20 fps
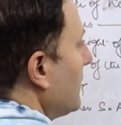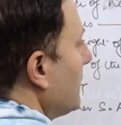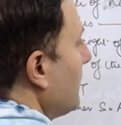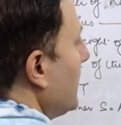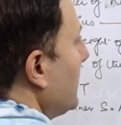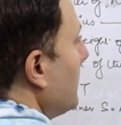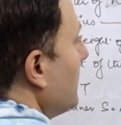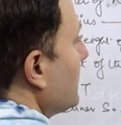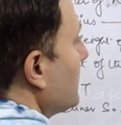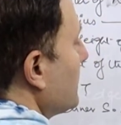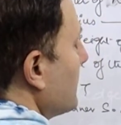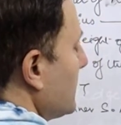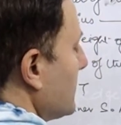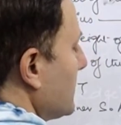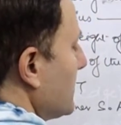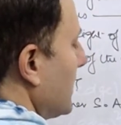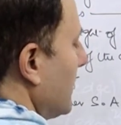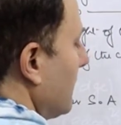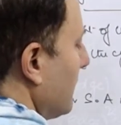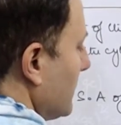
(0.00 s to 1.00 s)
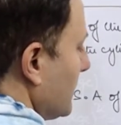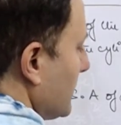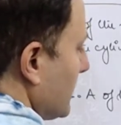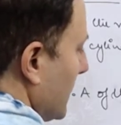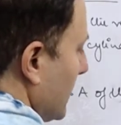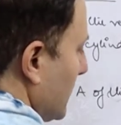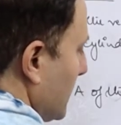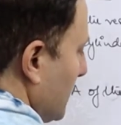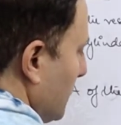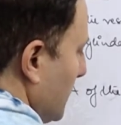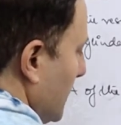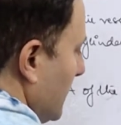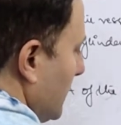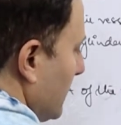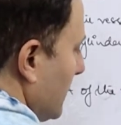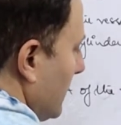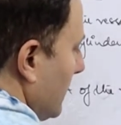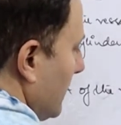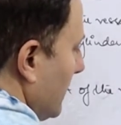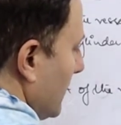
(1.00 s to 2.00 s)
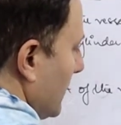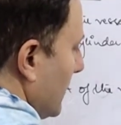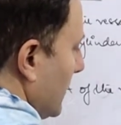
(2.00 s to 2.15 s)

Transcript: Radius is 7 centimeter.